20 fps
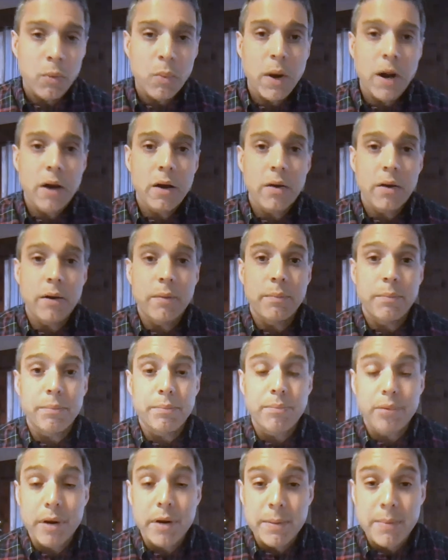where
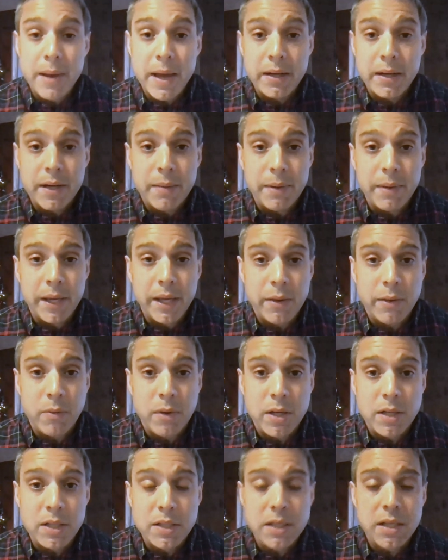pre-pandemic, it
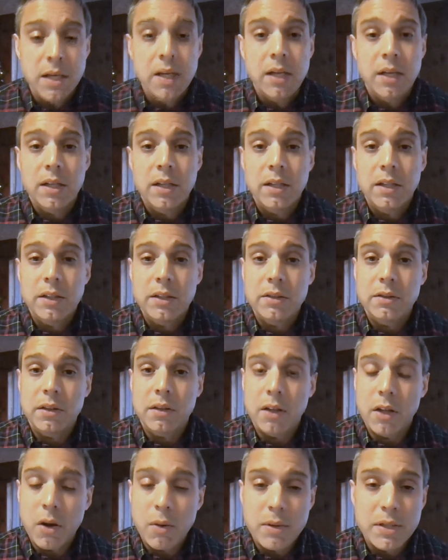was
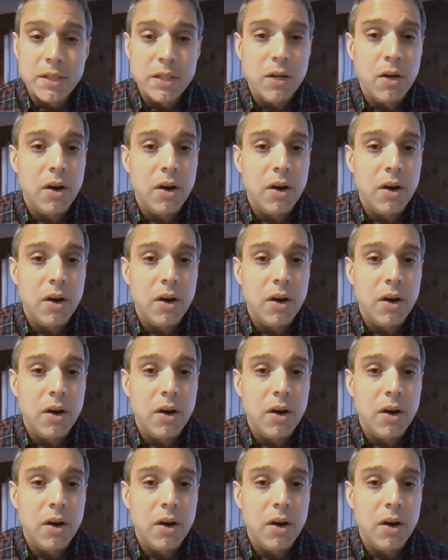lowest